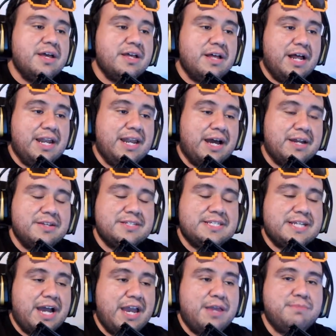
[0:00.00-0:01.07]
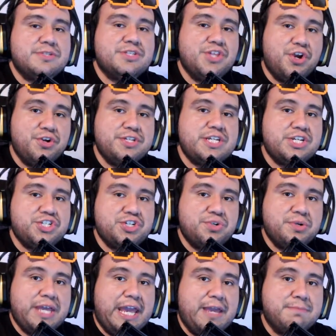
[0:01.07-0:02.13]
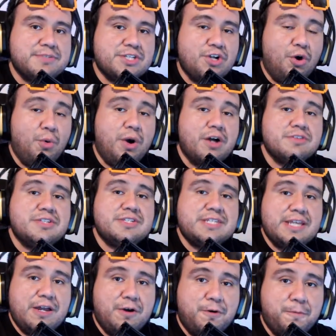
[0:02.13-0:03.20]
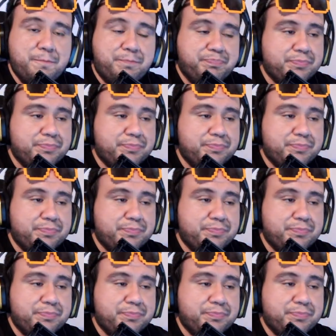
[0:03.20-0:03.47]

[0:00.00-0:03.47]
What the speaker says: a lot of times their digital games go on sale